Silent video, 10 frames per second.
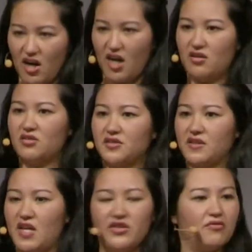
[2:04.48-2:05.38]

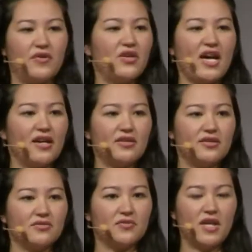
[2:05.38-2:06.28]
healthy and they're very
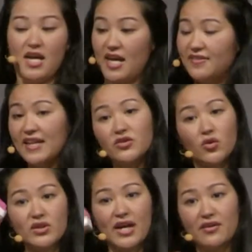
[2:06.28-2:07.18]
active, and they
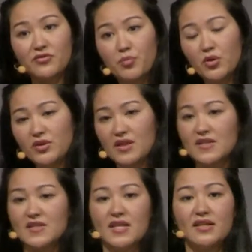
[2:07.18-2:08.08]
don't have
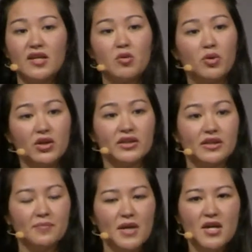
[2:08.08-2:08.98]
proteins in their body.
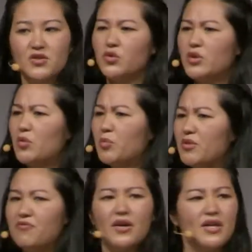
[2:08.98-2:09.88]
So they will be
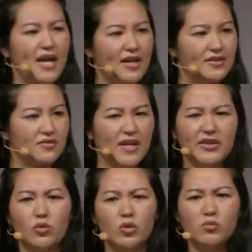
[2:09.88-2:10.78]
very active and
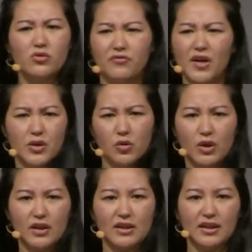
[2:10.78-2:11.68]
they will move very
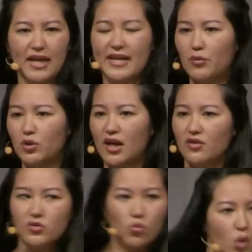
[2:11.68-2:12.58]
quickly, and I will
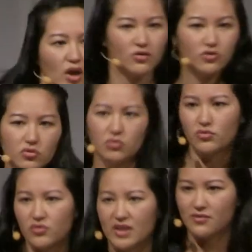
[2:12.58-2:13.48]
count 1, 2,
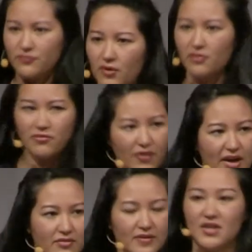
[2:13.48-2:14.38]
3, 4,
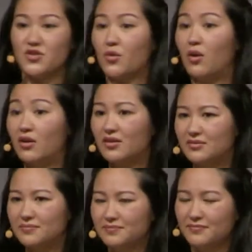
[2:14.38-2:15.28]
5, and so on.
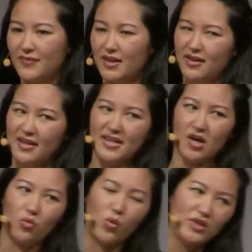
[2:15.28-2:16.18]

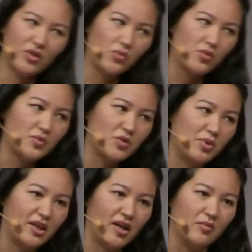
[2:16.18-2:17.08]
Now, when the worms
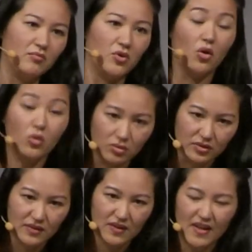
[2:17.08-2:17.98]
become
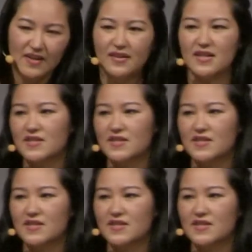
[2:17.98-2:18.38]
old, they